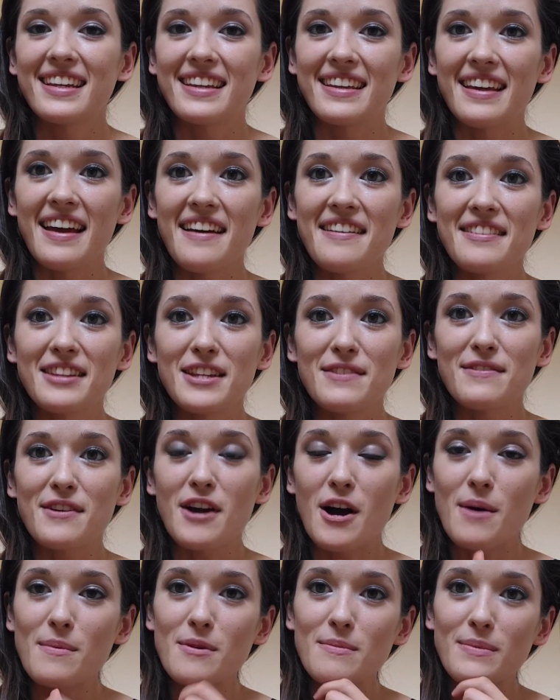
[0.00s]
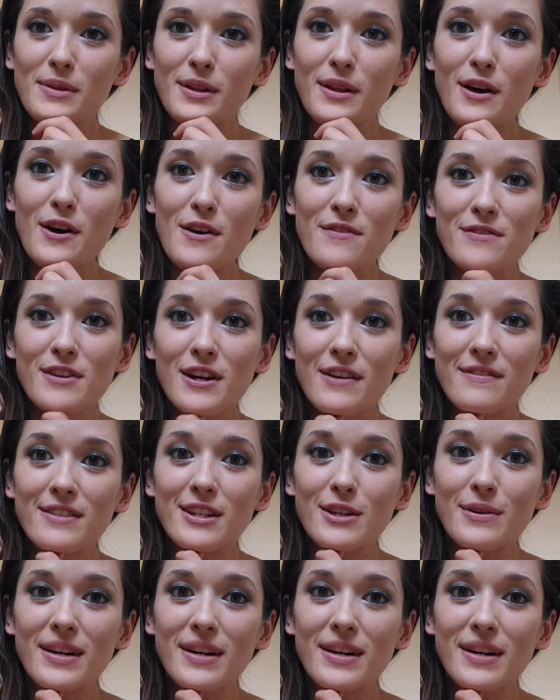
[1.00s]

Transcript: yeah, leave a comment below if you have any